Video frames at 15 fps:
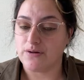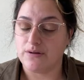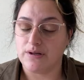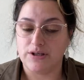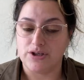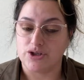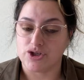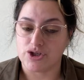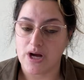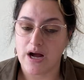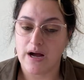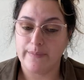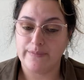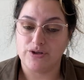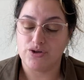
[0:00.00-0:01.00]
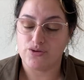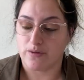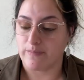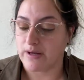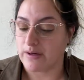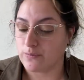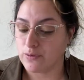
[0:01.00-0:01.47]
you need to shop, to join
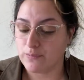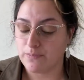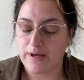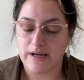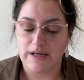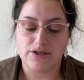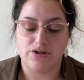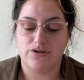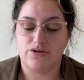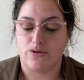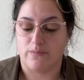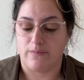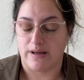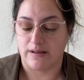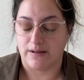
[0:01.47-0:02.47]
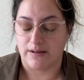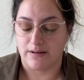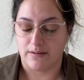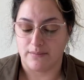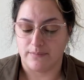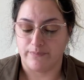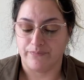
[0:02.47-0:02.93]
my group page, to join my,
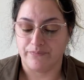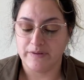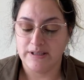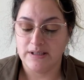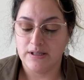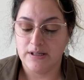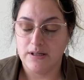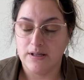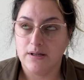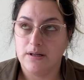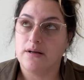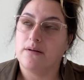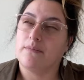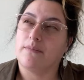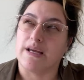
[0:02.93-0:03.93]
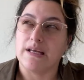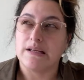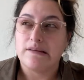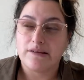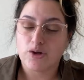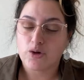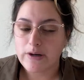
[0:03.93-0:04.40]
um, my
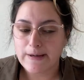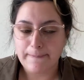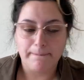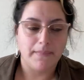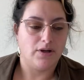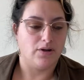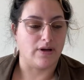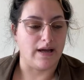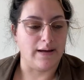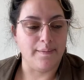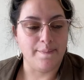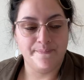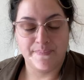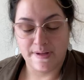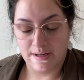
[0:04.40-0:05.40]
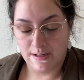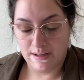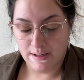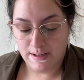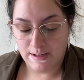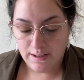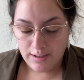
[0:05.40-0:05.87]
Instagram. Okay,
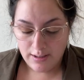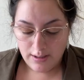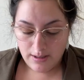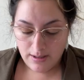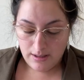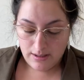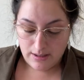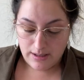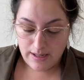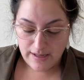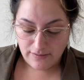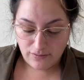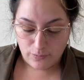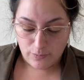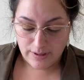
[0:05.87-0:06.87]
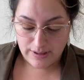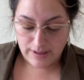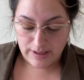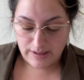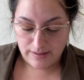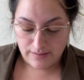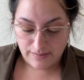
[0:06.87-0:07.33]
next one
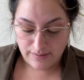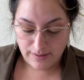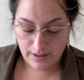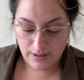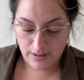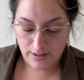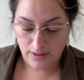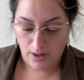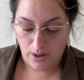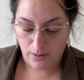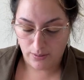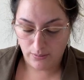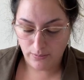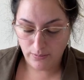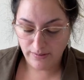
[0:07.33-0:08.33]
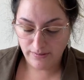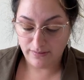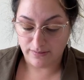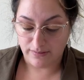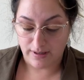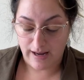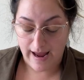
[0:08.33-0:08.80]
is Oh
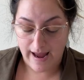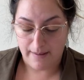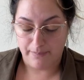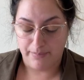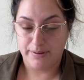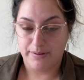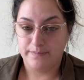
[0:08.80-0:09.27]
Snap